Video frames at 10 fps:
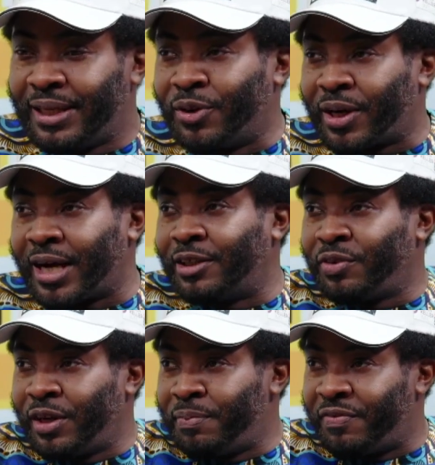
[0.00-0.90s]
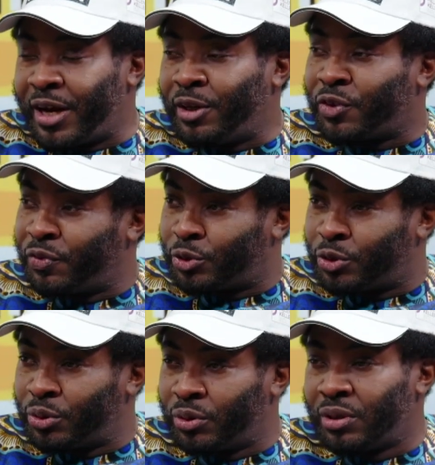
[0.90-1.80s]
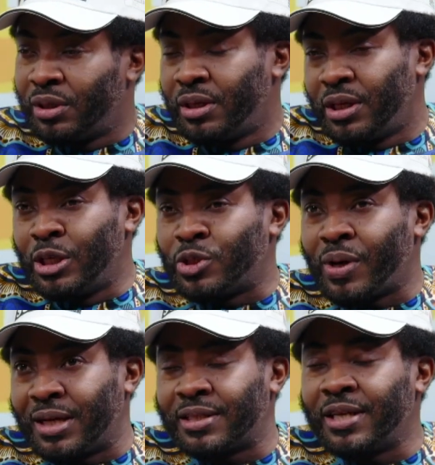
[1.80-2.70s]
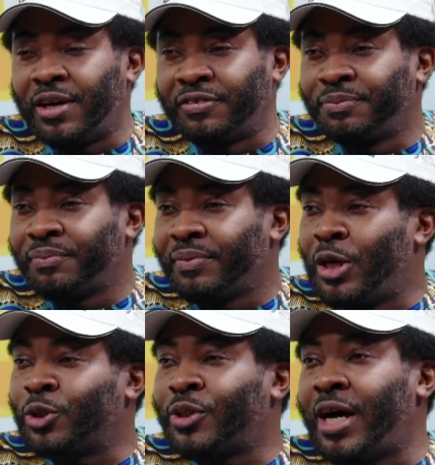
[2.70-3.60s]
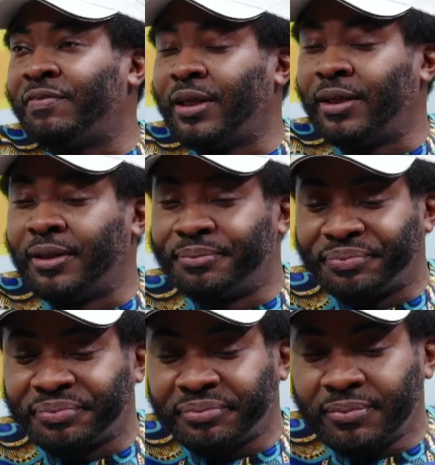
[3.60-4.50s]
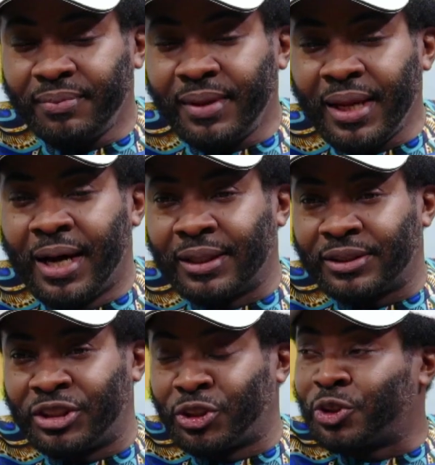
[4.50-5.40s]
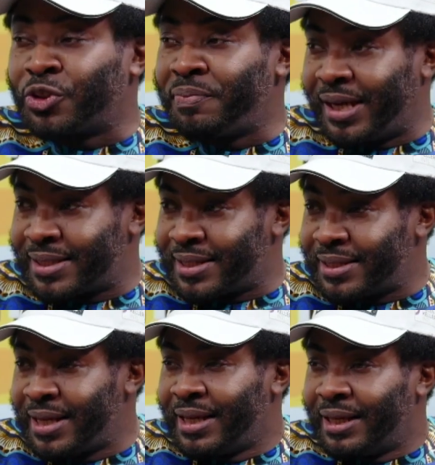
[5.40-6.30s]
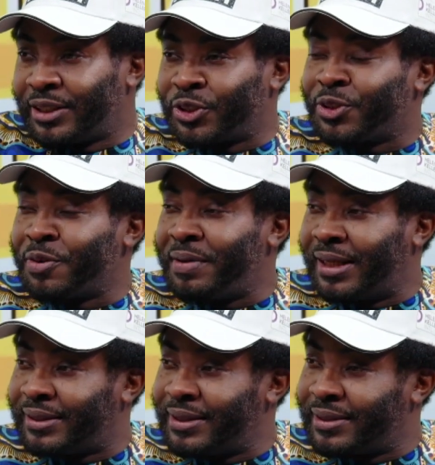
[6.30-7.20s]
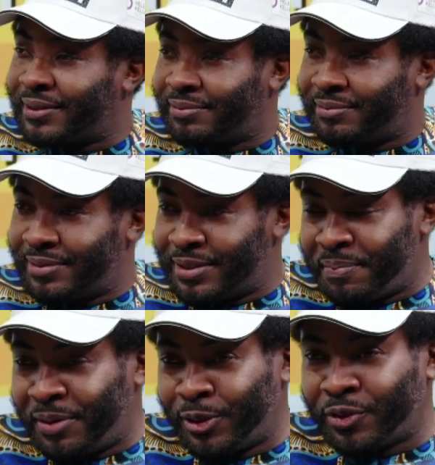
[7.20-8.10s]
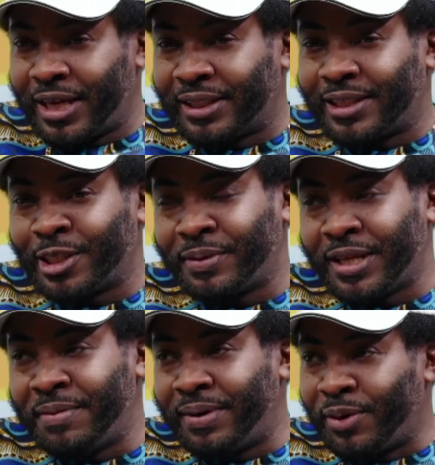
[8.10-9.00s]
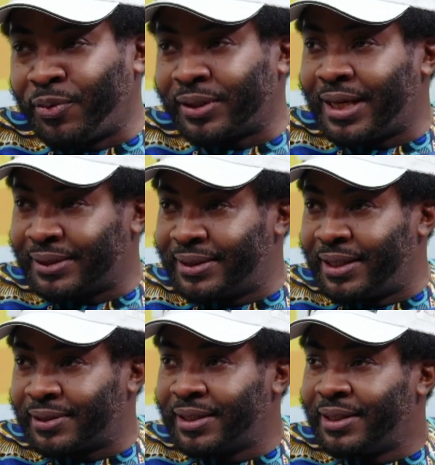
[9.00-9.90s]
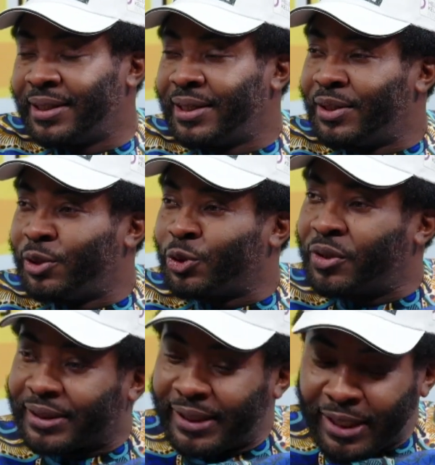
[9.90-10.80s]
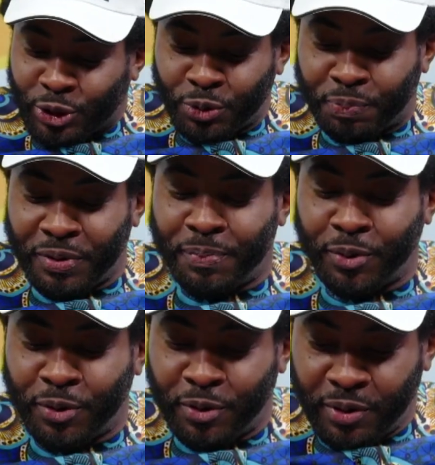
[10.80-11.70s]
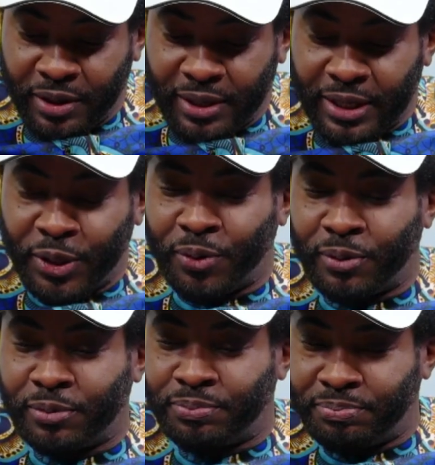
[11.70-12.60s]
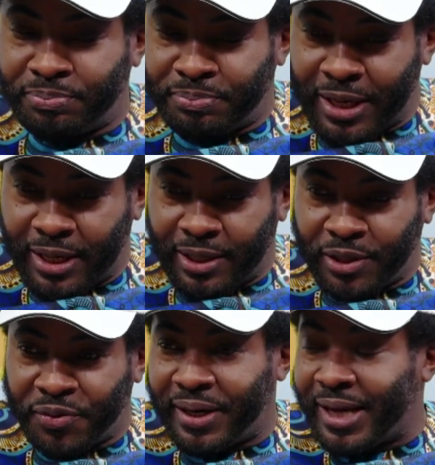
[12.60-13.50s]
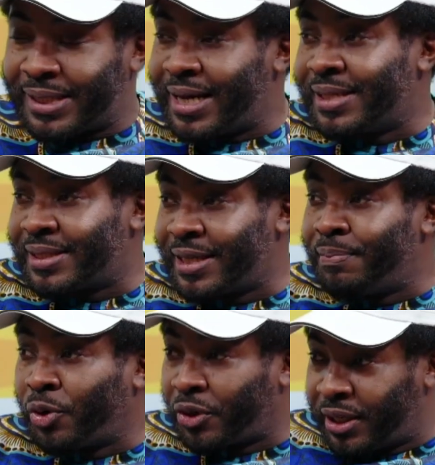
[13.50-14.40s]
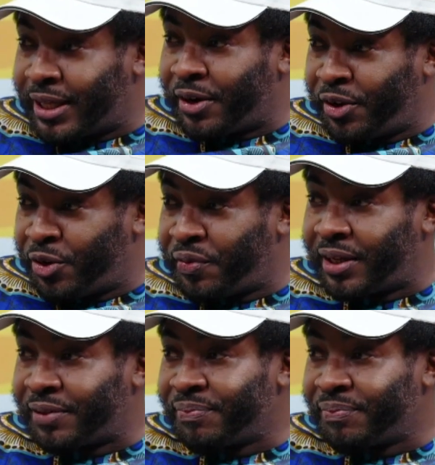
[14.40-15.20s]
can't really be very useful to his or herself. You also have the schistosomiasis. Schistosomiasis, those ones are transmitted by water snails. Those ones lead to people, urinating and seeing blood in their urine.